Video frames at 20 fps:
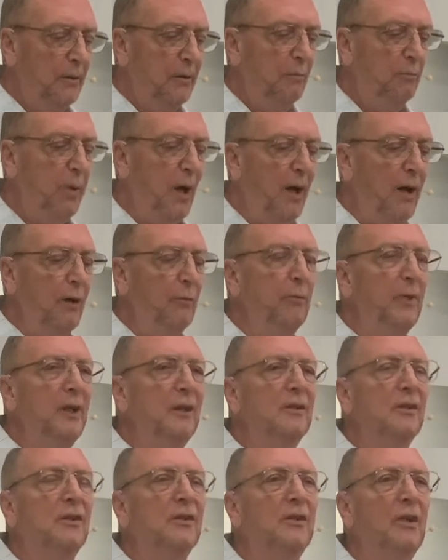Bar
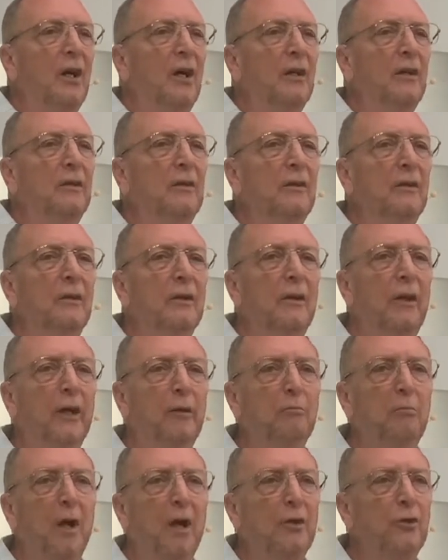means son,
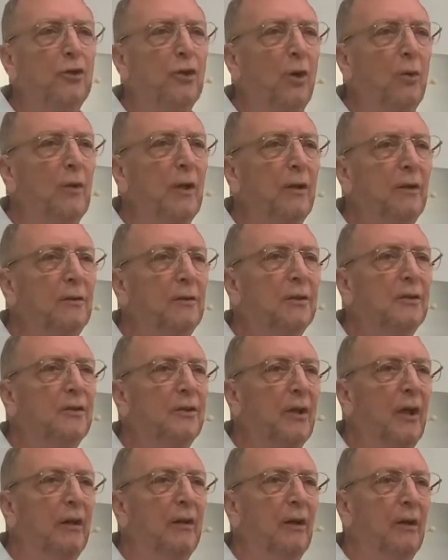like Bar Jonah,
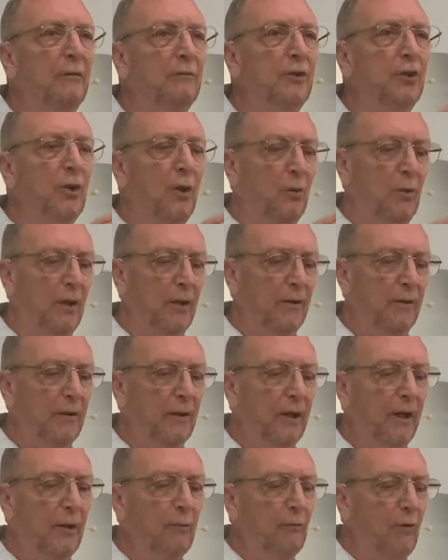son of Jonah,
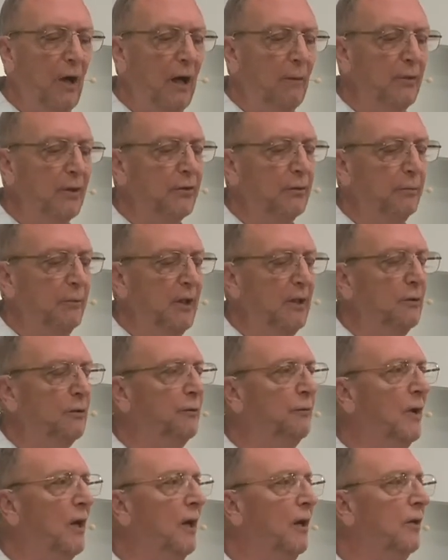and Rabbas means
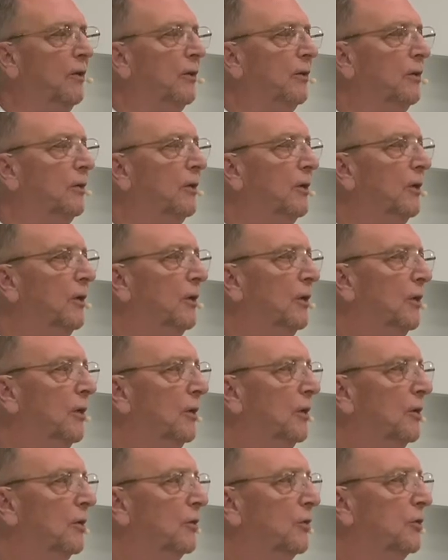father.
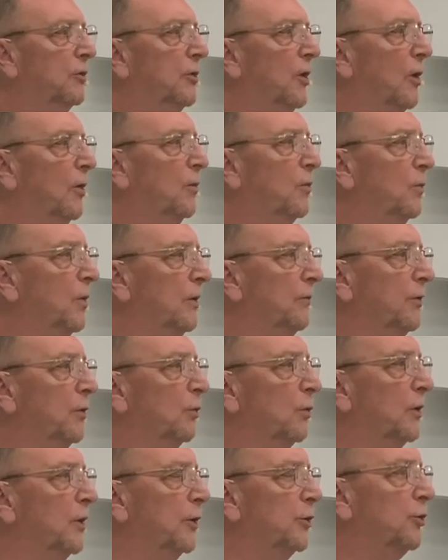So if you
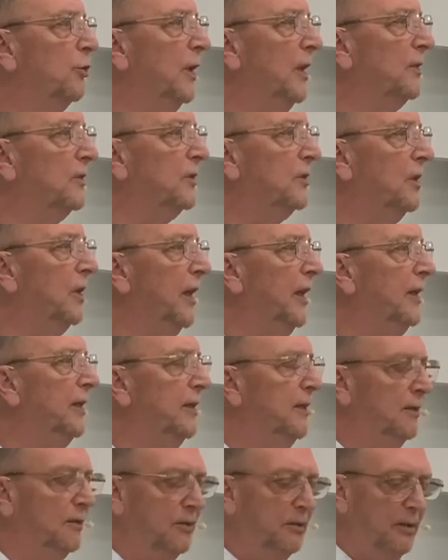were to
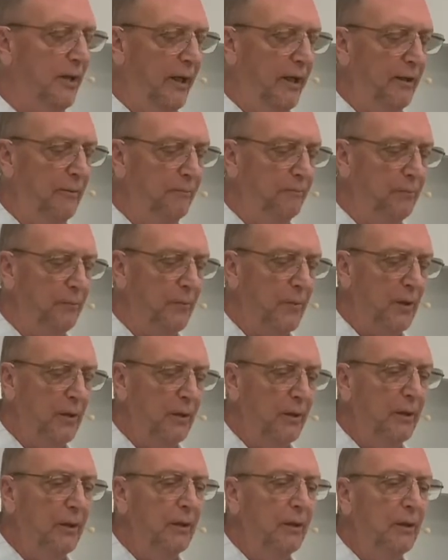translate his
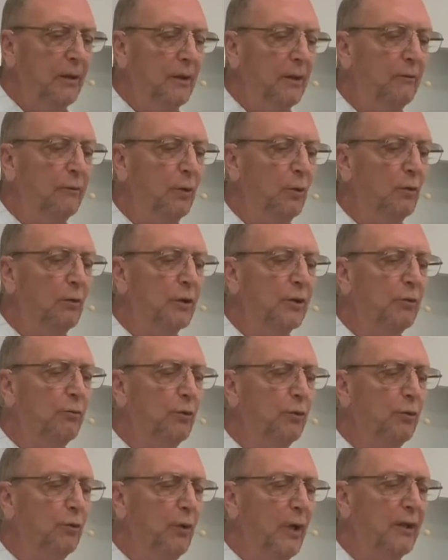name, if you were
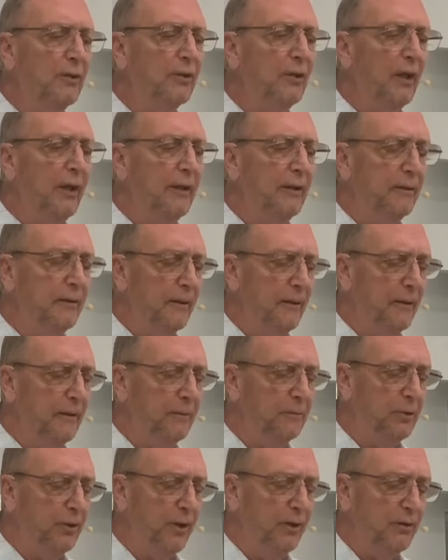to translate
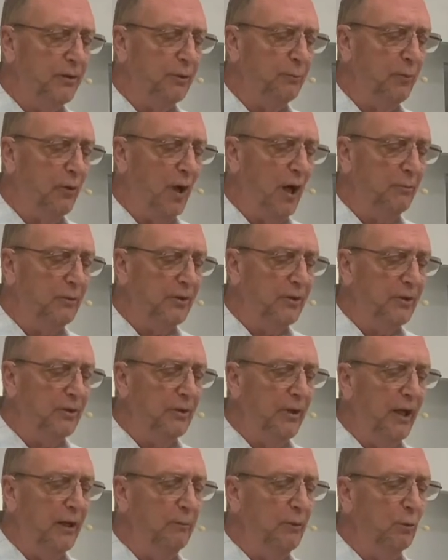uh, Jesus Barabbas'
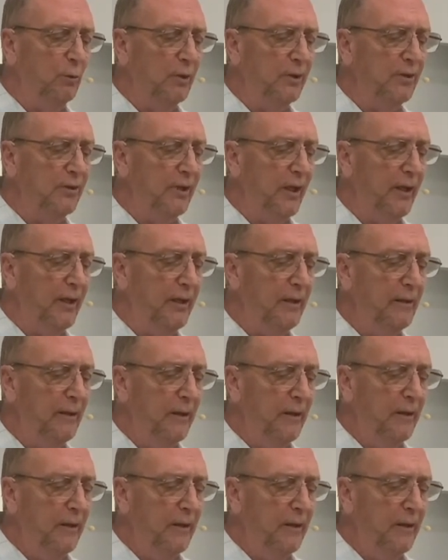name, it would say,